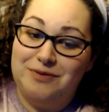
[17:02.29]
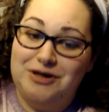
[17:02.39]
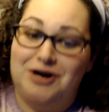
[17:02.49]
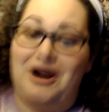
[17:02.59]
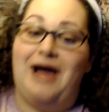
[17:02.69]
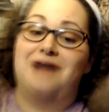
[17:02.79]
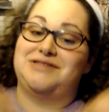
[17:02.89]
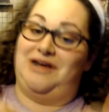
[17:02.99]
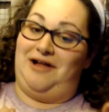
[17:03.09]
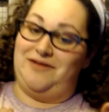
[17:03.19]
up at your
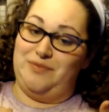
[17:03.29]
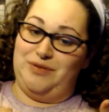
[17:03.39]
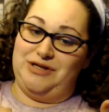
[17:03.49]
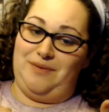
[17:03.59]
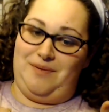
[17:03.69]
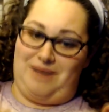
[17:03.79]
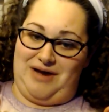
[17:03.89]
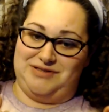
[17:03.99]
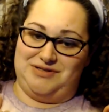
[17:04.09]
house, I'll have it pulled up on my